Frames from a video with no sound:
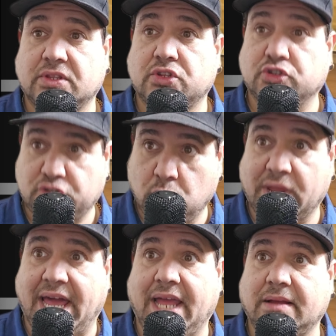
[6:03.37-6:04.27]
To
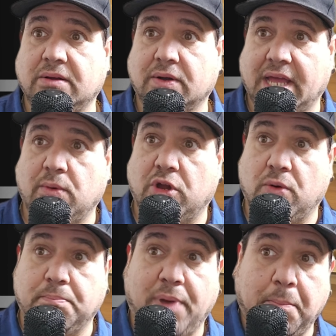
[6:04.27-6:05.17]
2K. Okay, we're gonna
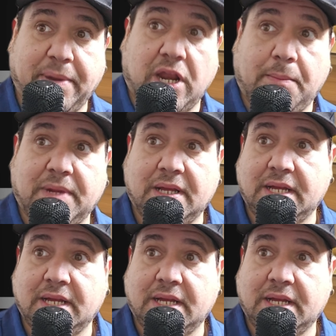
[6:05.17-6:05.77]
bump it up